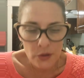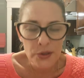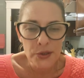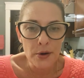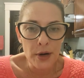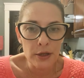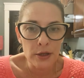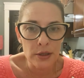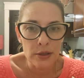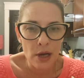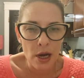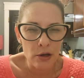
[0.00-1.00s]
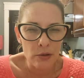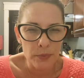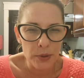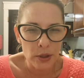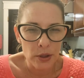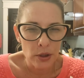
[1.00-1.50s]
So I couldn't help.
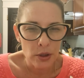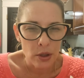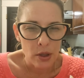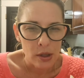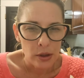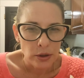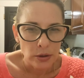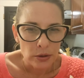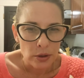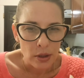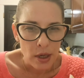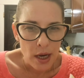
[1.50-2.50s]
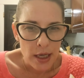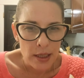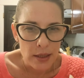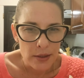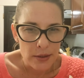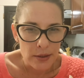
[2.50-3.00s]

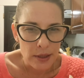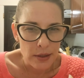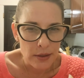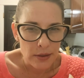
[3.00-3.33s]
86